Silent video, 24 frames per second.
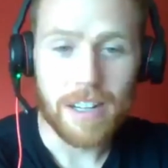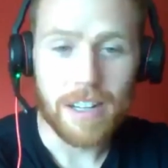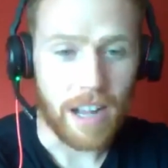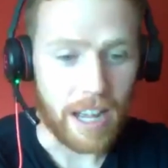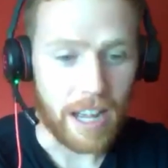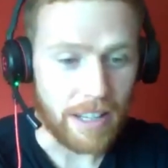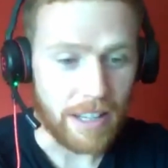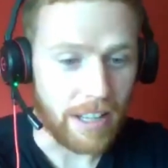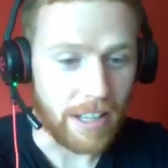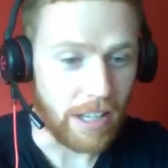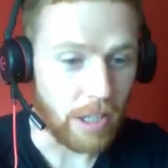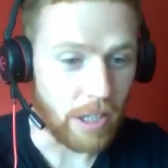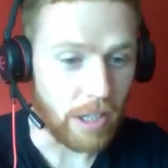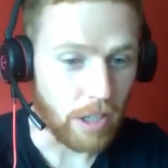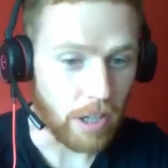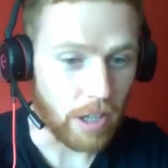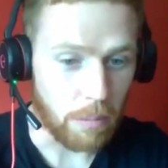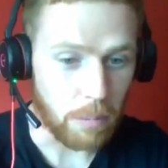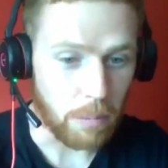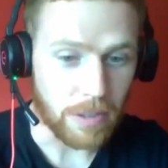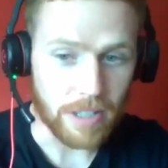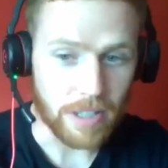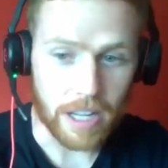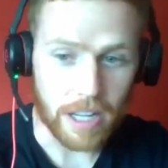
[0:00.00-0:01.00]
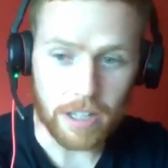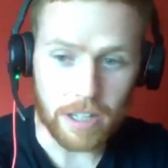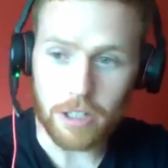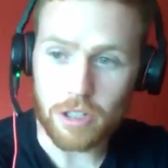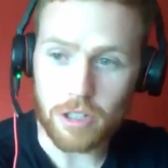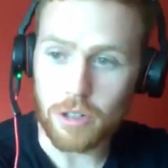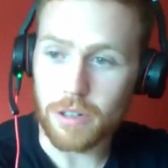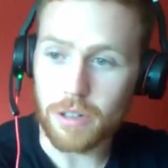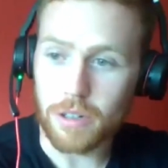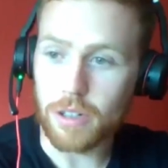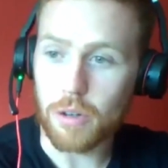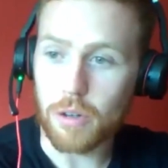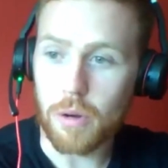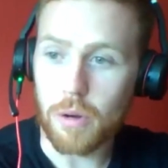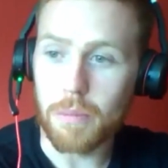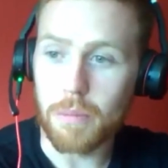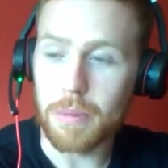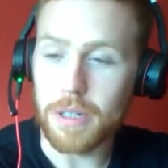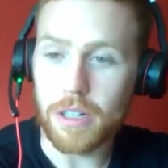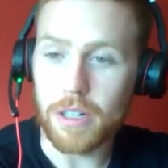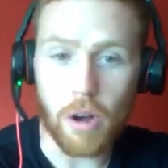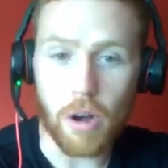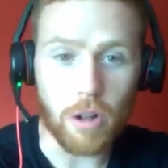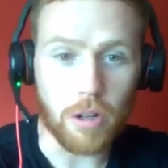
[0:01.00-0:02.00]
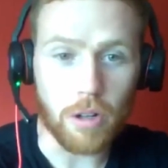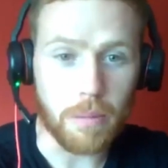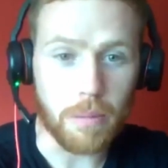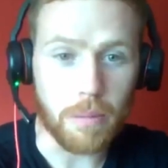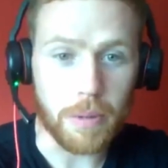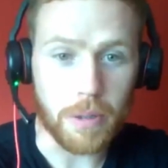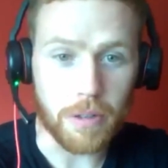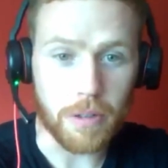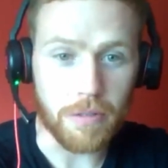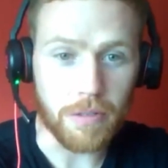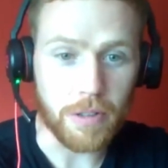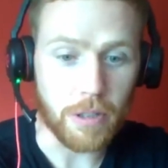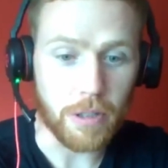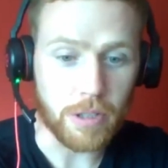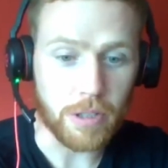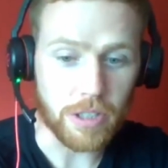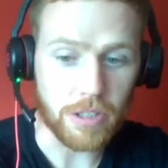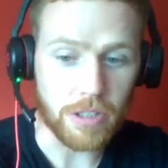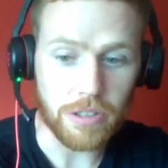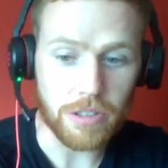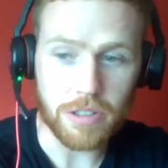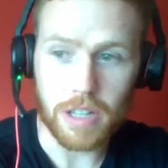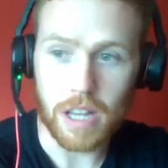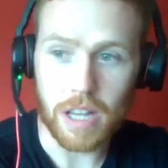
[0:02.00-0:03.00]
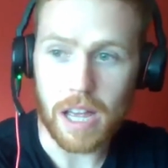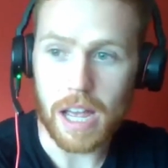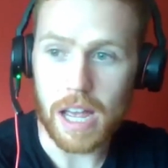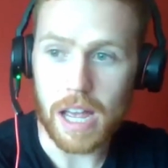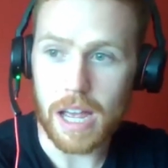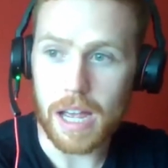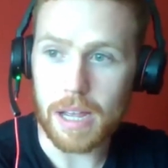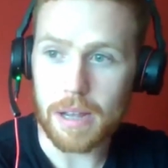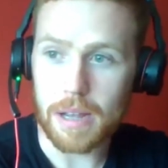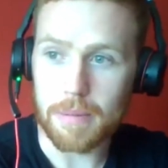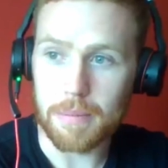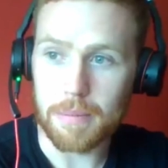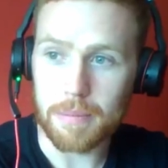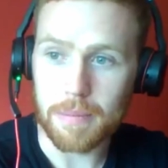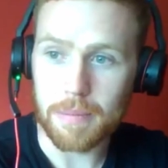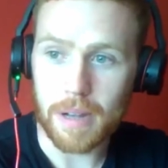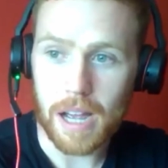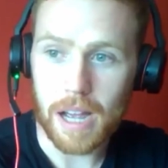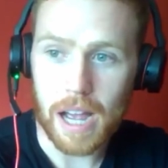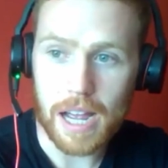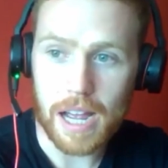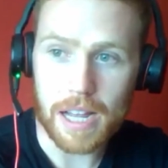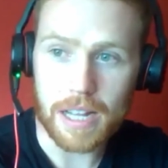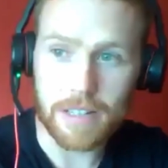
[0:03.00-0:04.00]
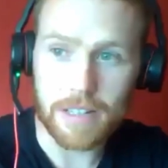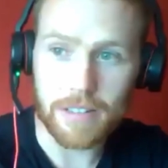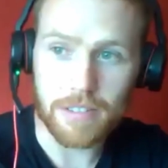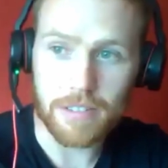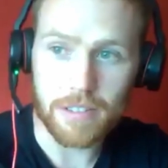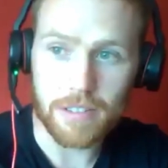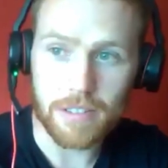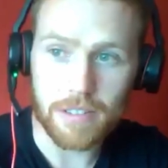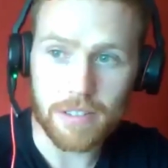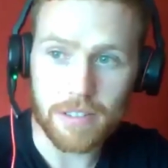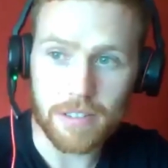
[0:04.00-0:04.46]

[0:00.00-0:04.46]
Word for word: And then I, with that, I joined a company called Computer Futures, um, and